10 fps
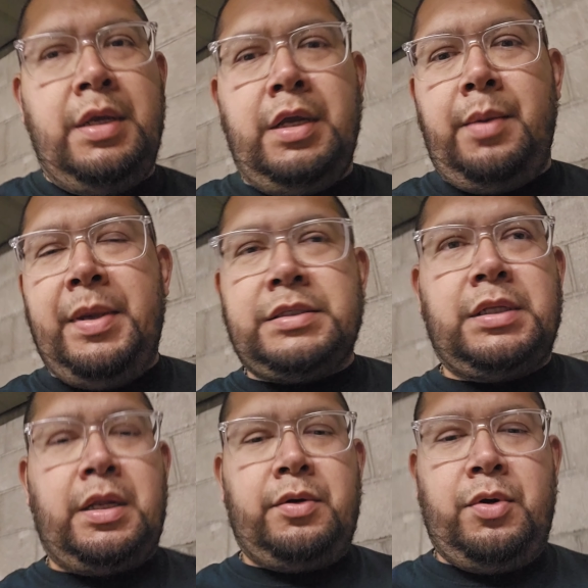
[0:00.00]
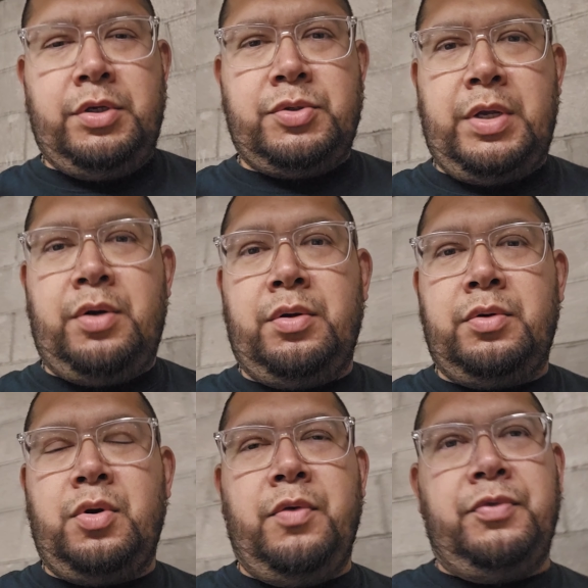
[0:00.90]
it makes a lot of noise. So I don't know.
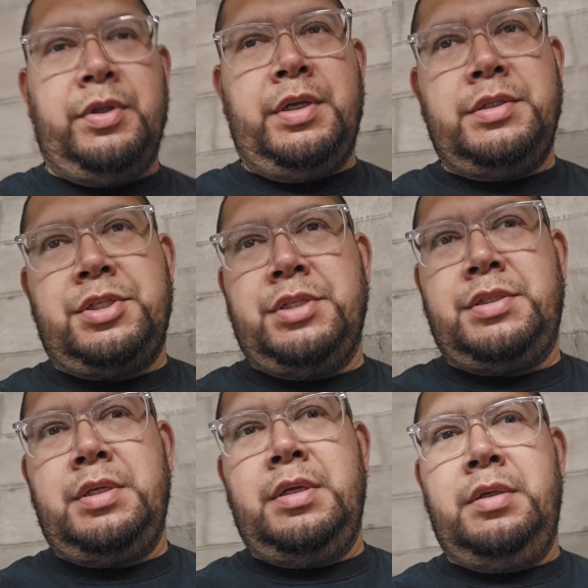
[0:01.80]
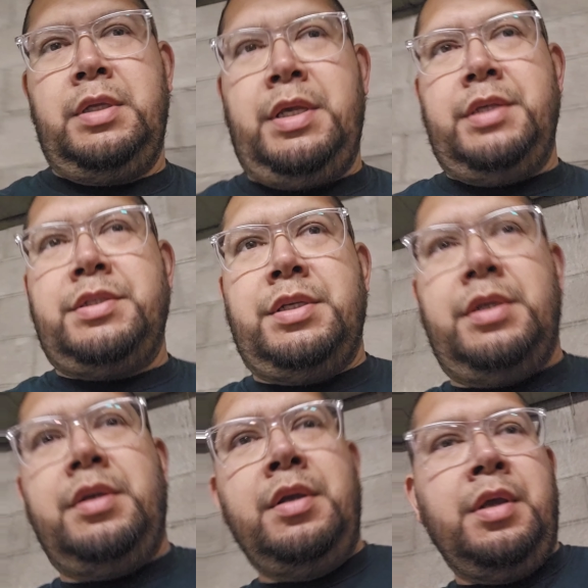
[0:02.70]
Hopefully it's just easy
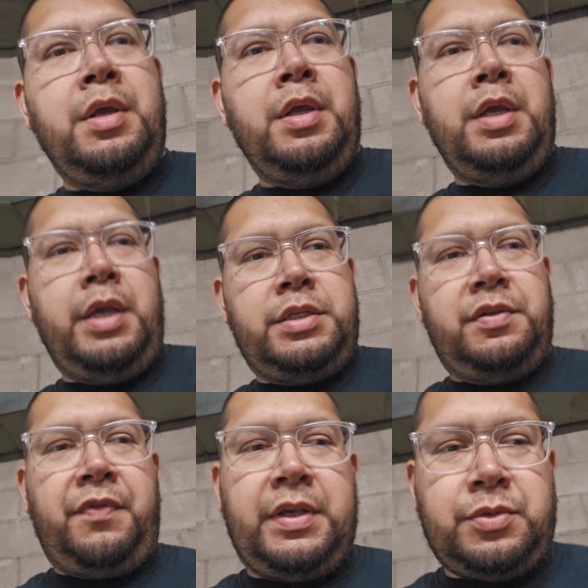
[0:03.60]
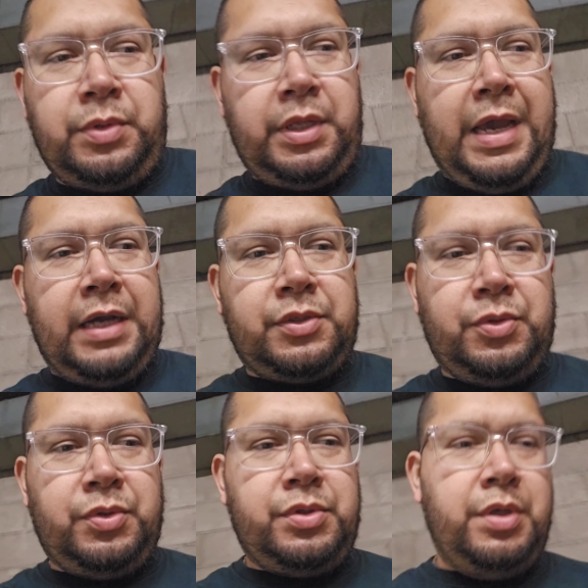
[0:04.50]
fix with the
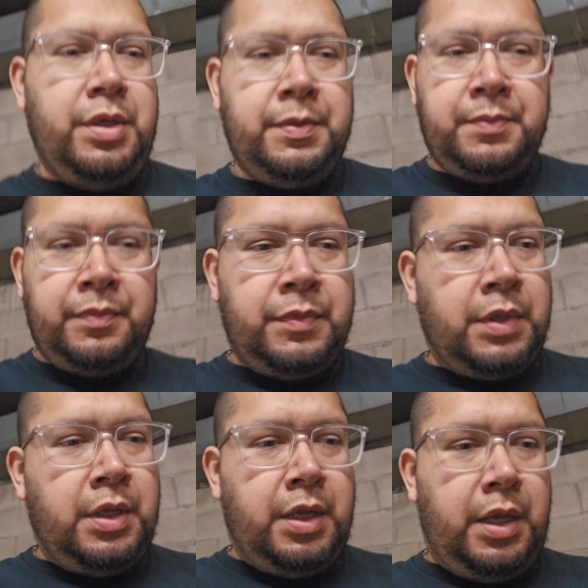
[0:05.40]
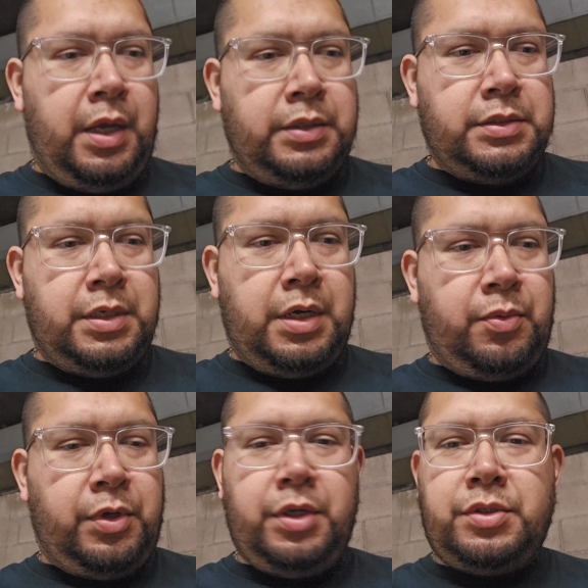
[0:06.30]
axles, and
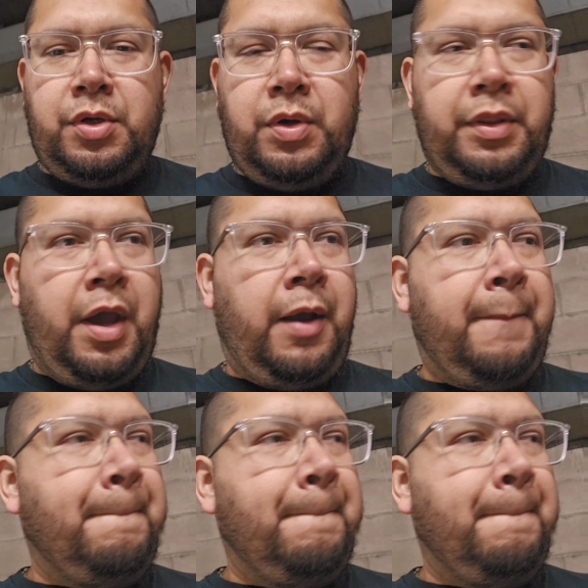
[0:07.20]
we're good to go on that.